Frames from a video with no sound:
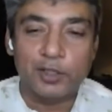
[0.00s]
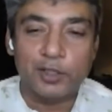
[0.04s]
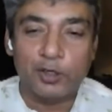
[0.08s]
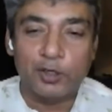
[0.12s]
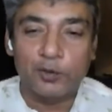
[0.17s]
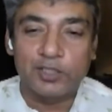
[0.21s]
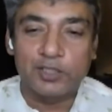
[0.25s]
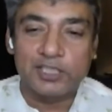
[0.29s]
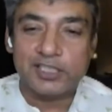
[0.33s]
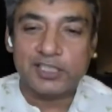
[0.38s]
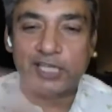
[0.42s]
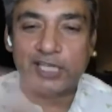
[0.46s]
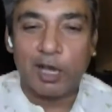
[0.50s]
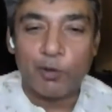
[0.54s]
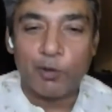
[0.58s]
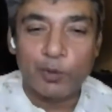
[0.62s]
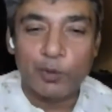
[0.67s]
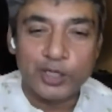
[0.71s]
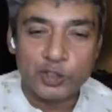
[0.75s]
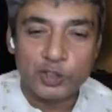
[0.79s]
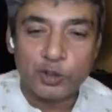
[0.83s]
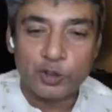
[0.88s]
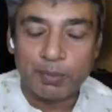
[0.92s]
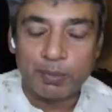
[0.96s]
you know, this is how
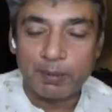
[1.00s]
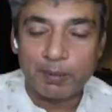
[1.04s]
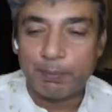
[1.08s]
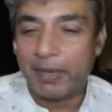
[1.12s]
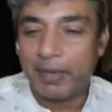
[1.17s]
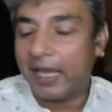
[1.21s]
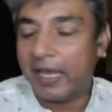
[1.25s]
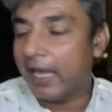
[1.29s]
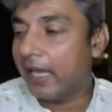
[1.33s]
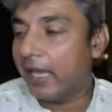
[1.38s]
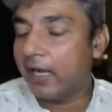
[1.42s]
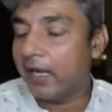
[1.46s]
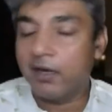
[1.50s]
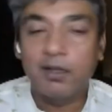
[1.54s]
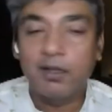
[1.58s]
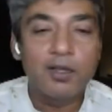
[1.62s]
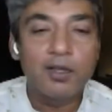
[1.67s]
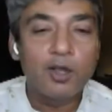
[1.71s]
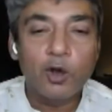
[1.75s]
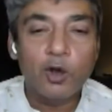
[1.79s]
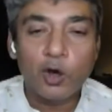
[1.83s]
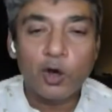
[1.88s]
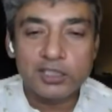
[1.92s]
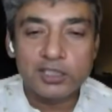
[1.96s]
we should prepare
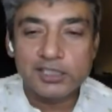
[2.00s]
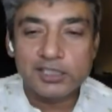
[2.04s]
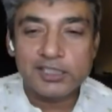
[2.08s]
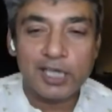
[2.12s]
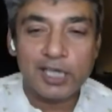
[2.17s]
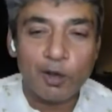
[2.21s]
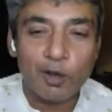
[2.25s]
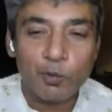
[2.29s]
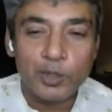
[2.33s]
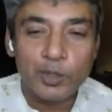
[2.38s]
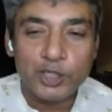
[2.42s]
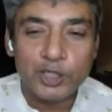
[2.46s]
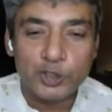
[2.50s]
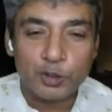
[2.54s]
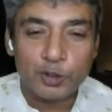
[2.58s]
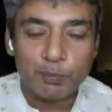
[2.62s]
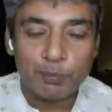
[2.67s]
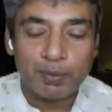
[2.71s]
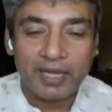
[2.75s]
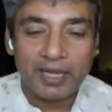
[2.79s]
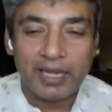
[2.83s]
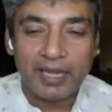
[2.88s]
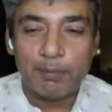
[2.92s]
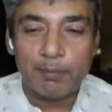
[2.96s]
or this is how we
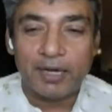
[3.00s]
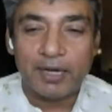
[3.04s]
should play.